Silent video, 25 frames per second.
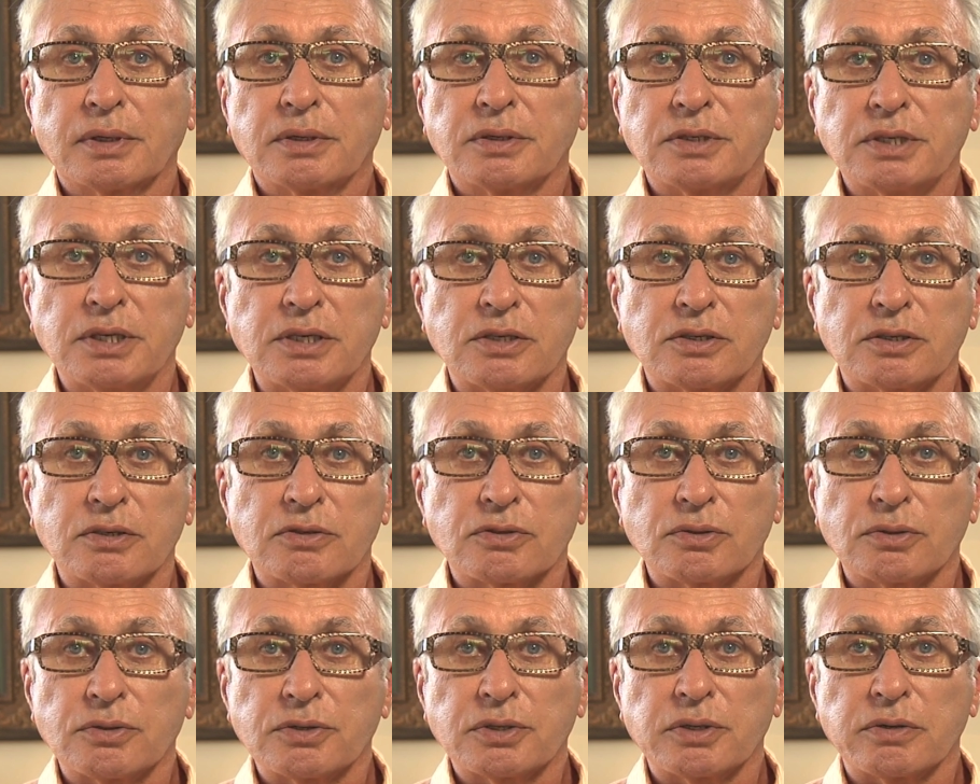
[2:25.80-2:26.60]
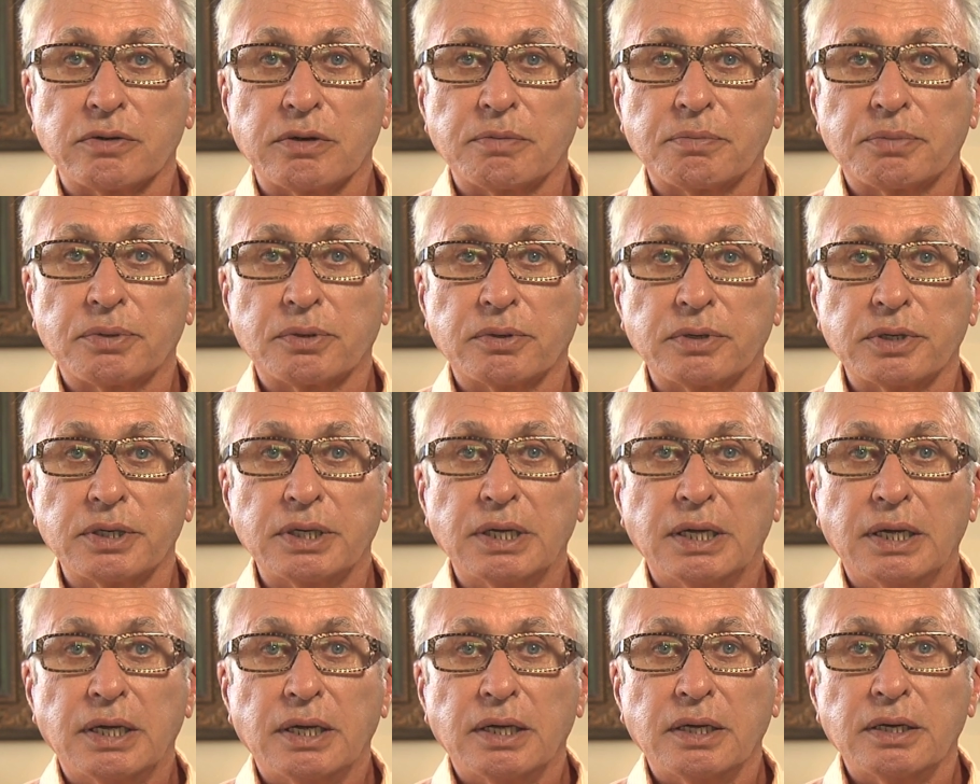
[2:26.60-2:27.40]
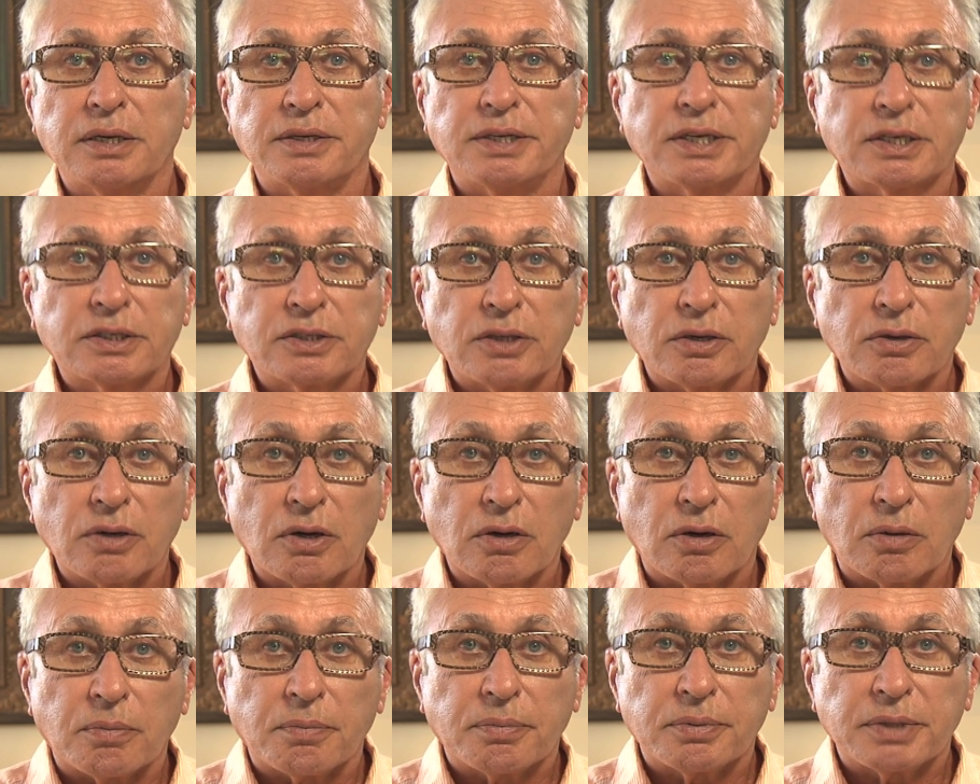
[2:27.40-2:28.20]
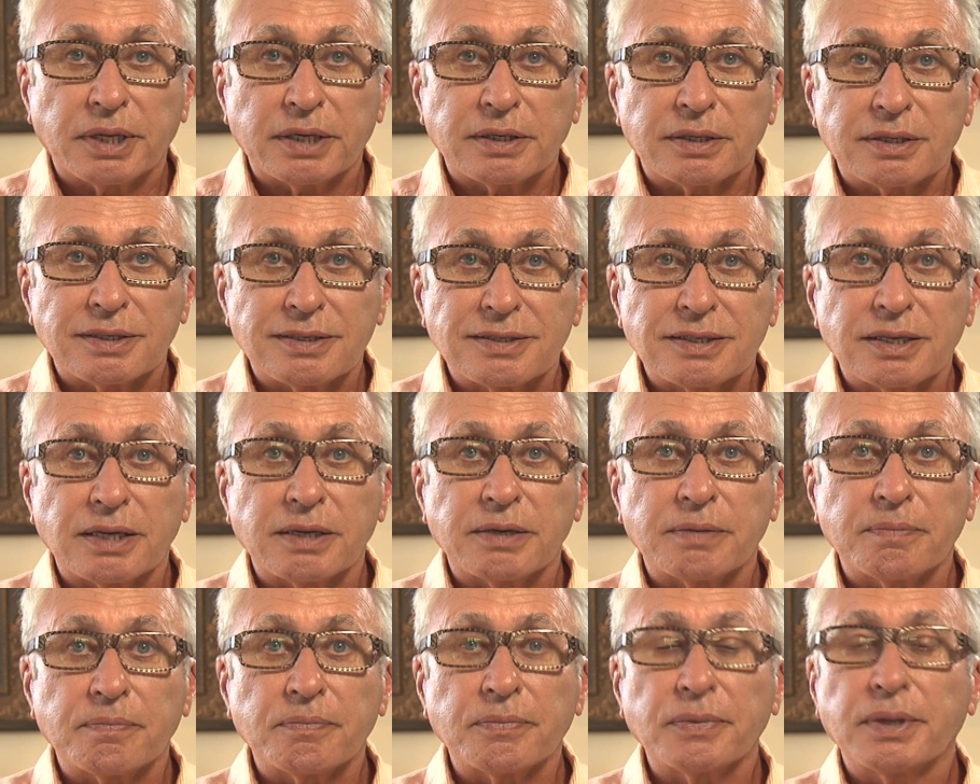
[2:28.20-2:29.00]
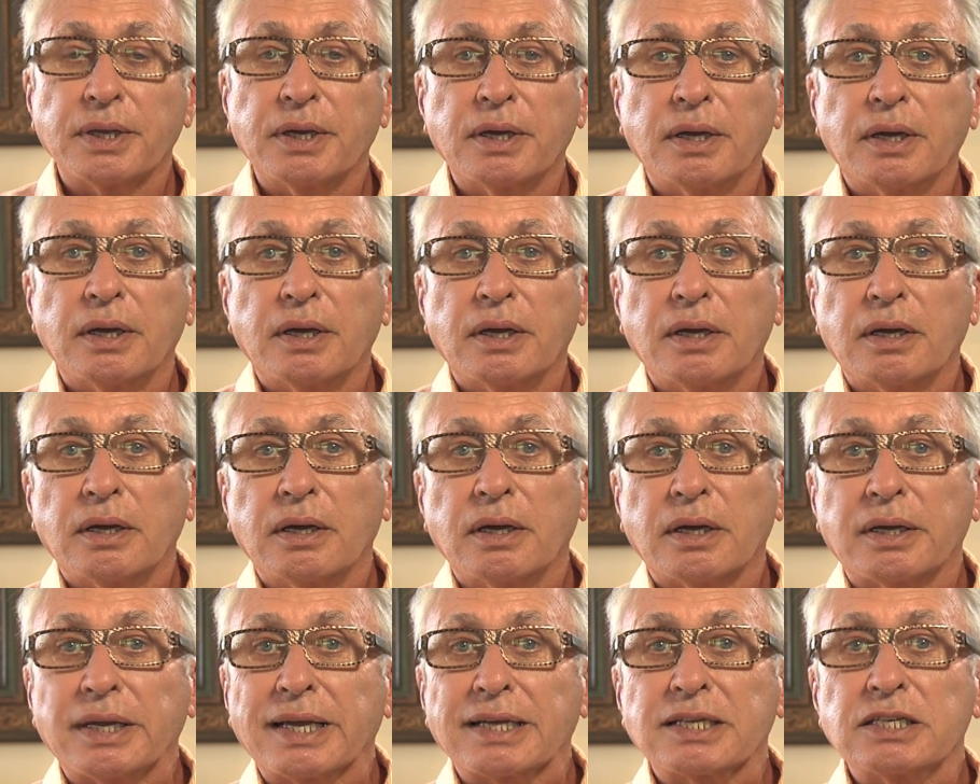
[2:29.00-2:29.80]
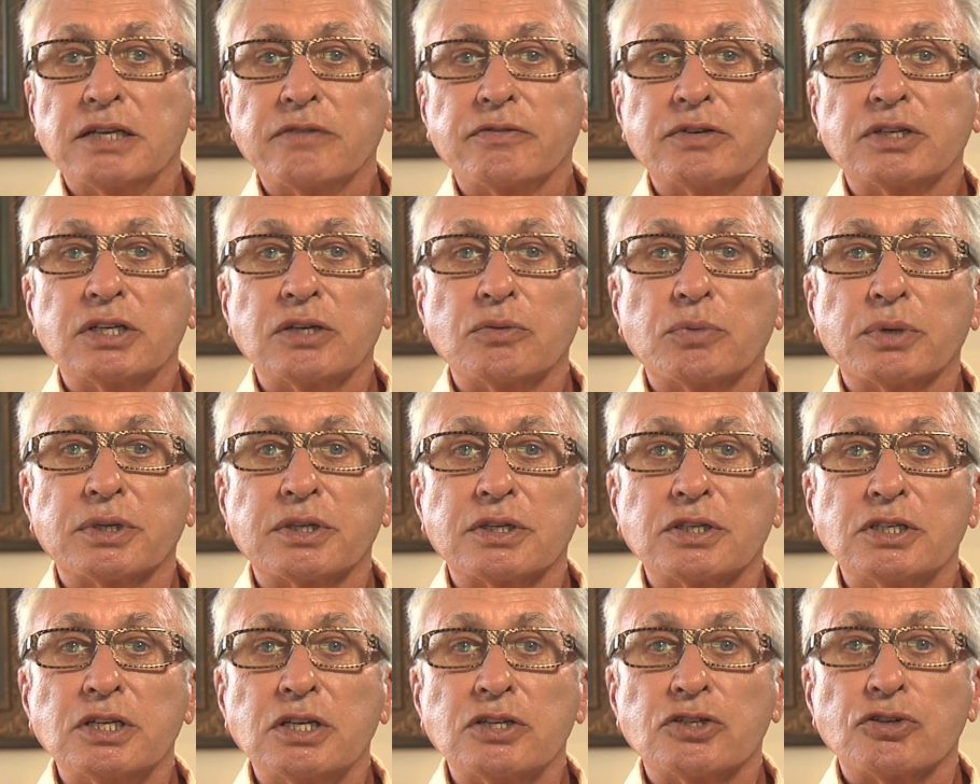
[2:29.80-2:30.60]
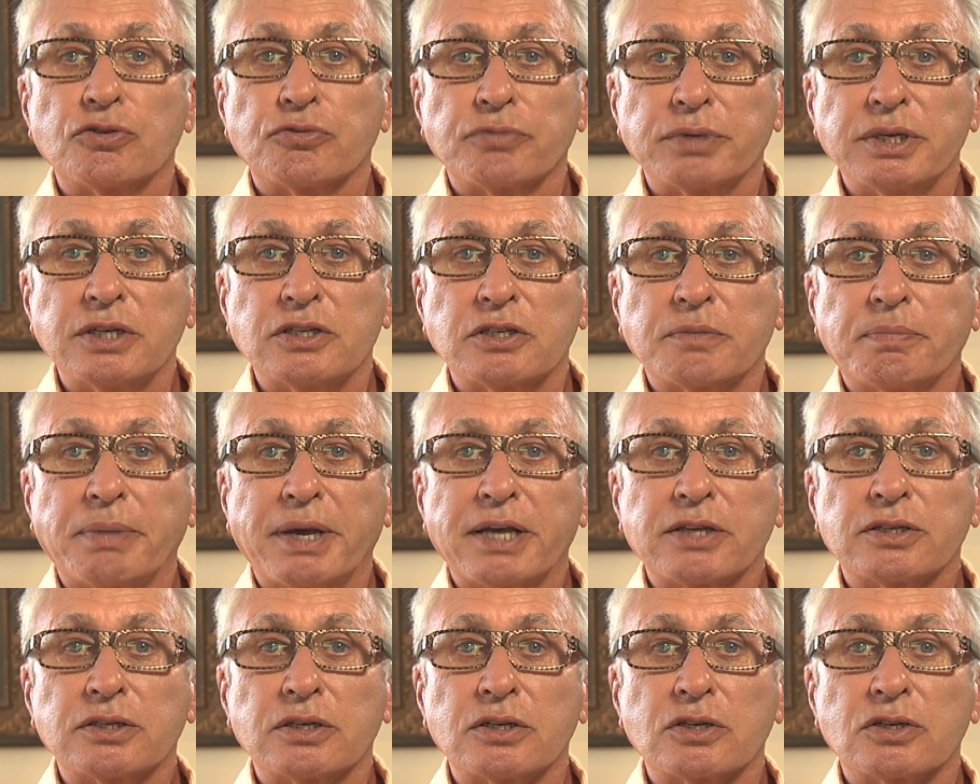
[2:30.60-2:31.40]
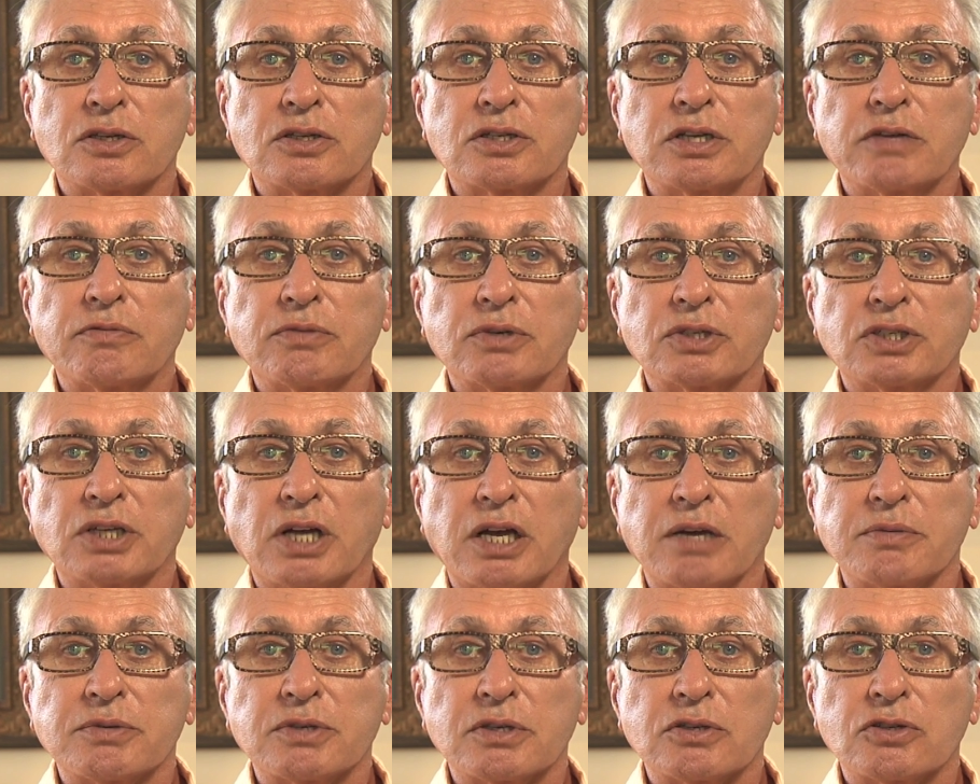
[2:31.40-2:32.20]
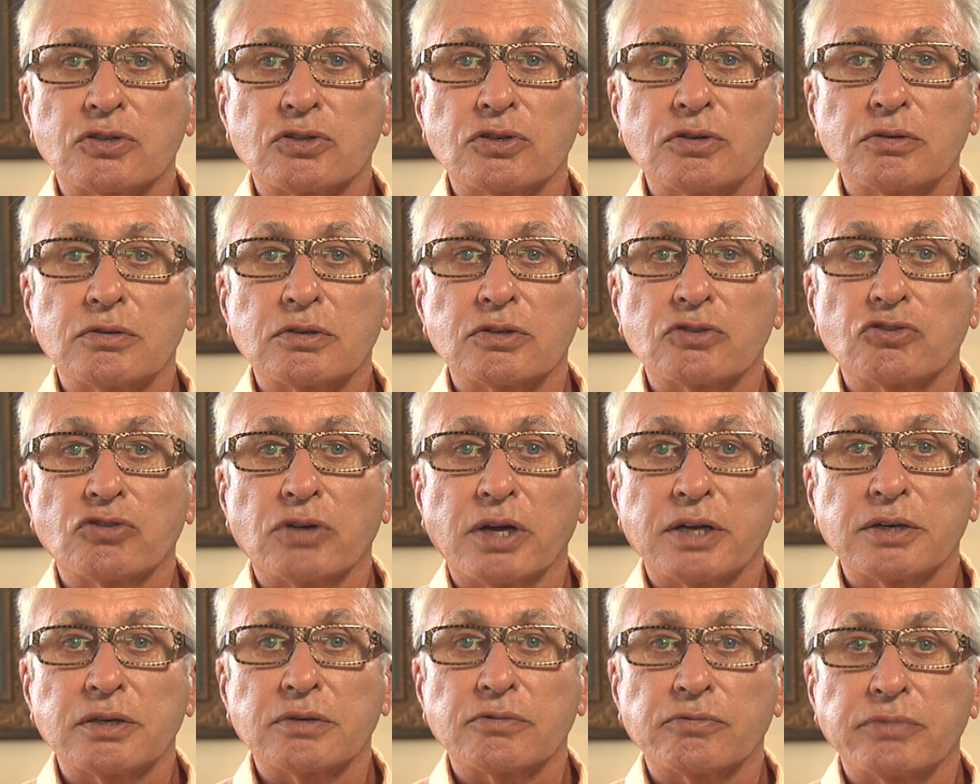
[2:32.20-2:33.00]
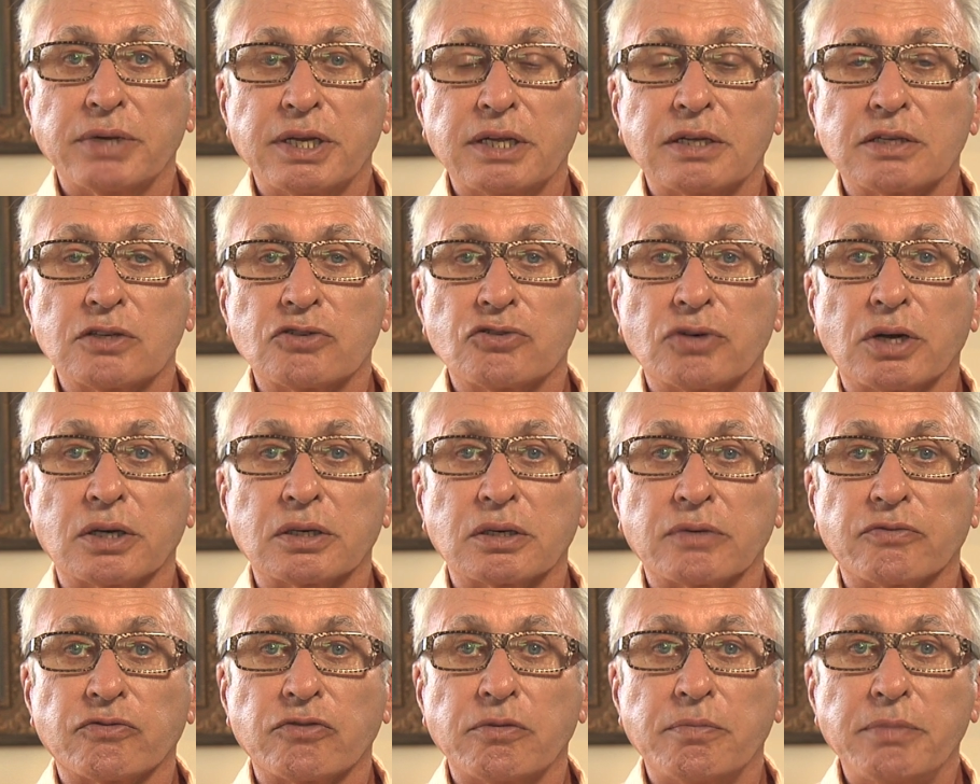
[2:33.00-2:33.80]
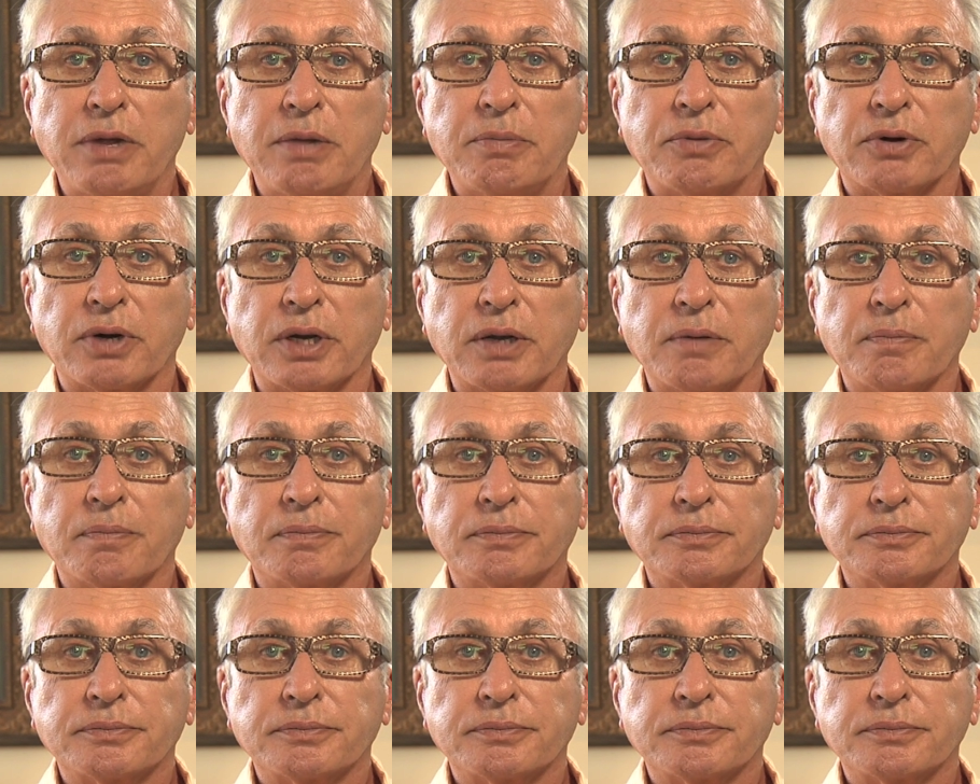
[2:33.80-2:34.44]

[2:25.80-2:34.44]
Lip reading: Teachers also employed dictocomp, that is an activity where the teacher reads a passage several times and students try to reconstruct it from memory.